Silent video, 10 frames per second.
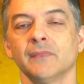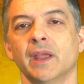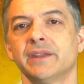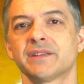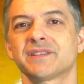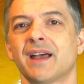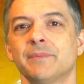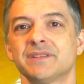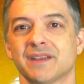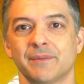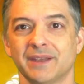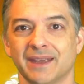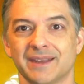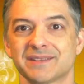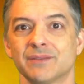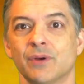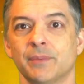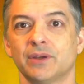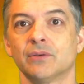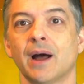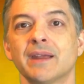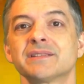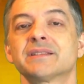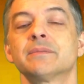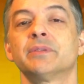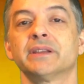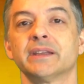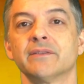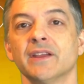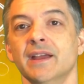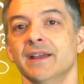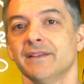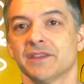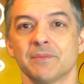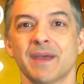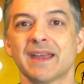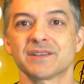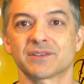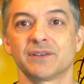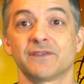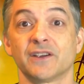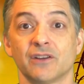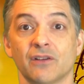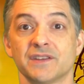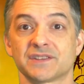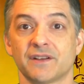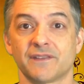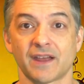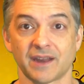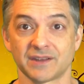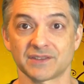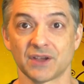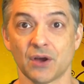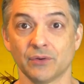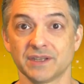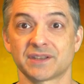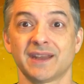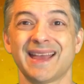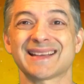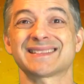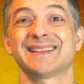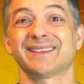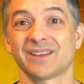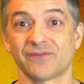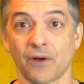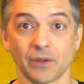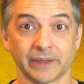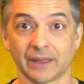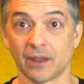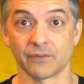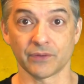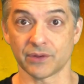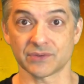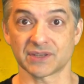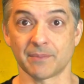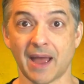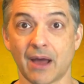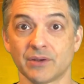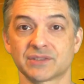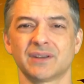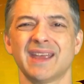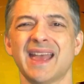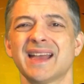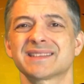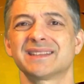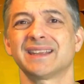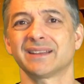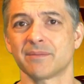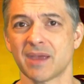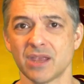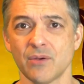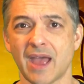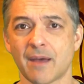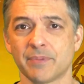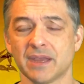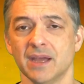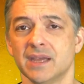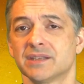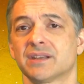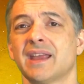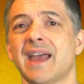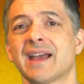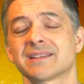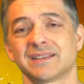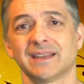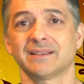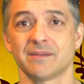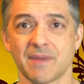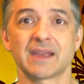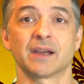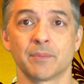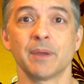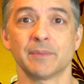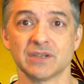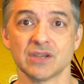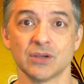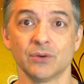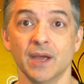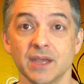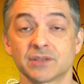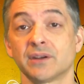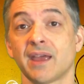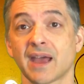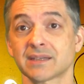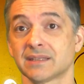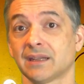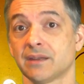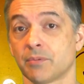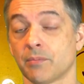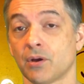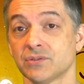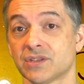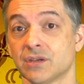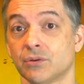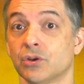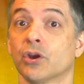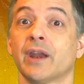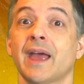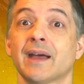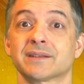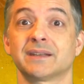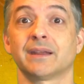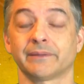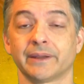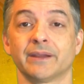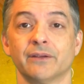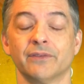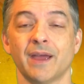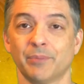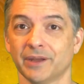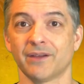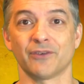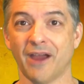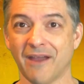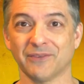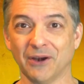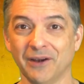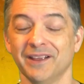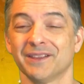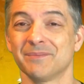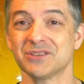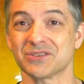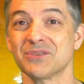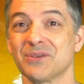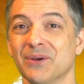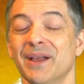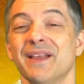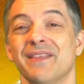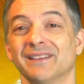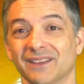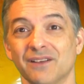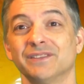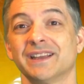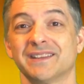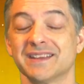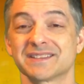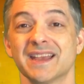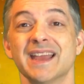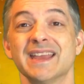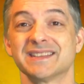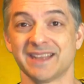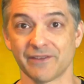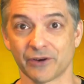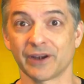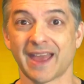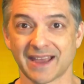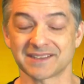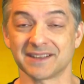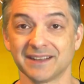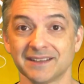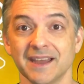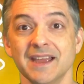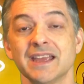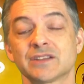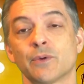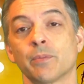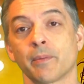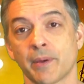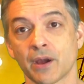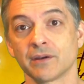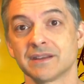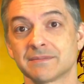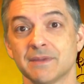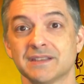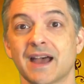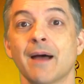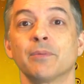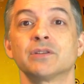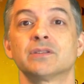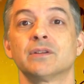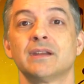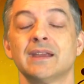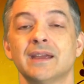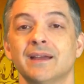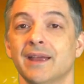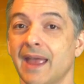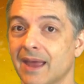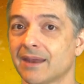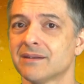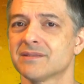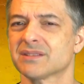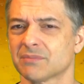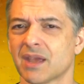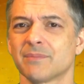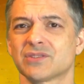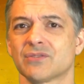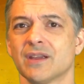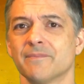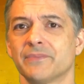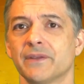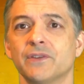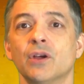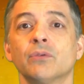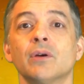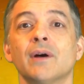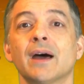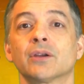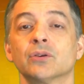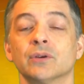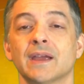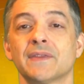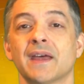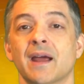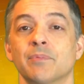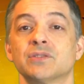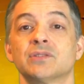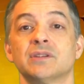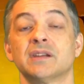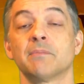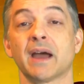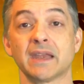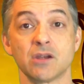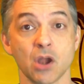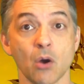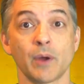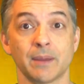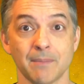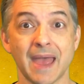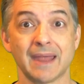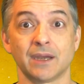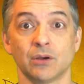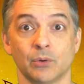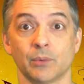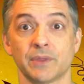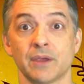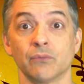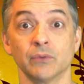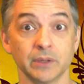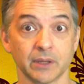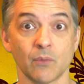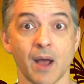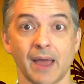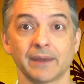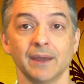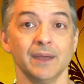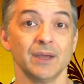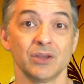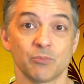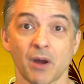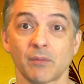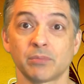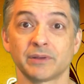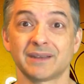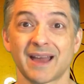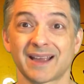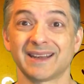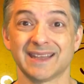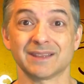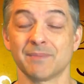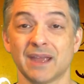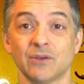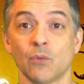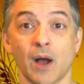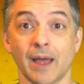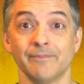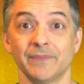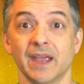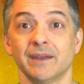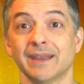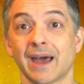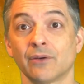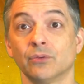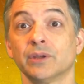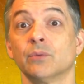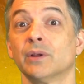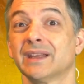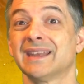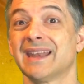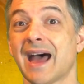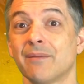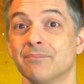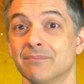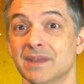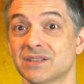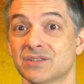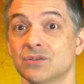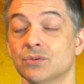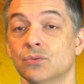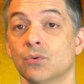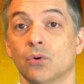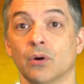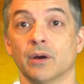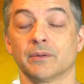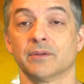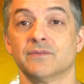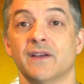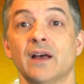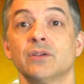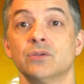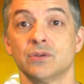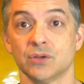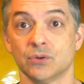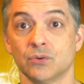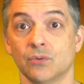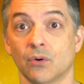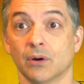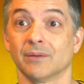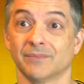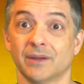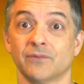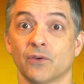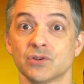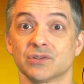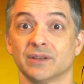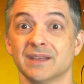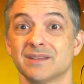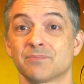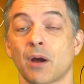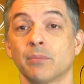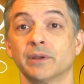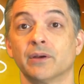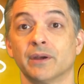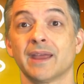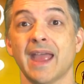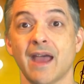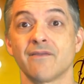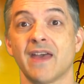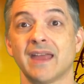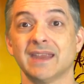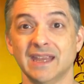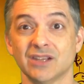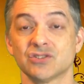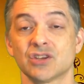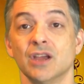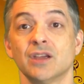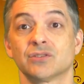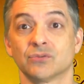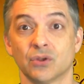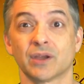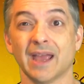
And yet time and time again, I see women who honestly believe that the man is going to figure all this stuff out on his own. He's going to accidentally fall in love with you somehow. He's going to accidentally make you happy. He's going to accidentally make a commitment to you. He's going to accidentally propose to you, and you're going to accidentally live happily ever after. Let me assure you that love like this is never an accident. It's where preparedness meets opportunity and some chemistry. If you don't know how to create that opportunity by knowing men and knowing what they really want, you're probably not going to get the man you want. Not only will he not miss you or value you, or unfortunately, he's probably going to have that itch to look